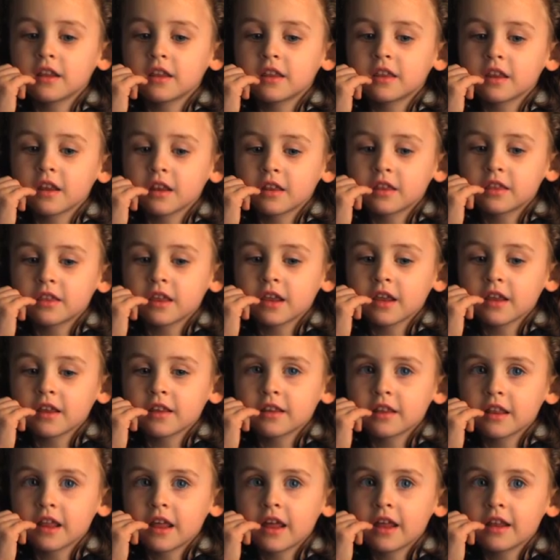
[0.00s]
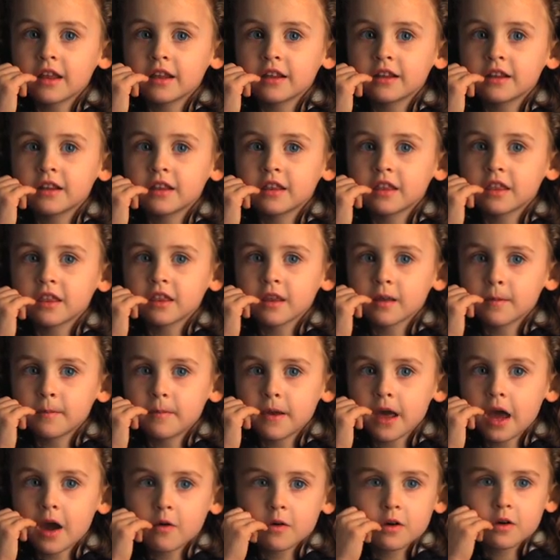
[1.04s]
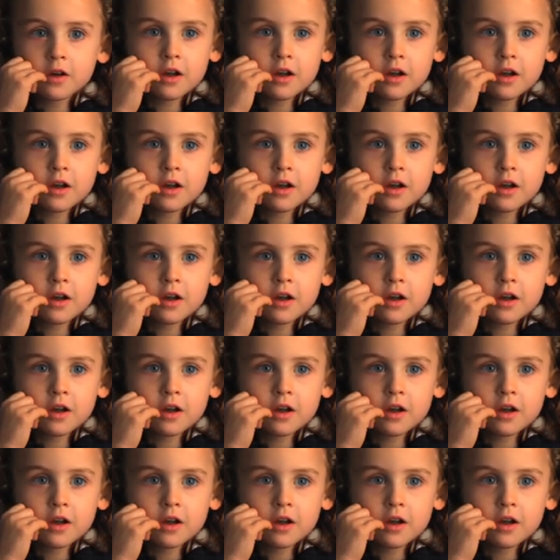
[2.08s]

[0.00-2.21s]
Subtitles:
It's a thing that's about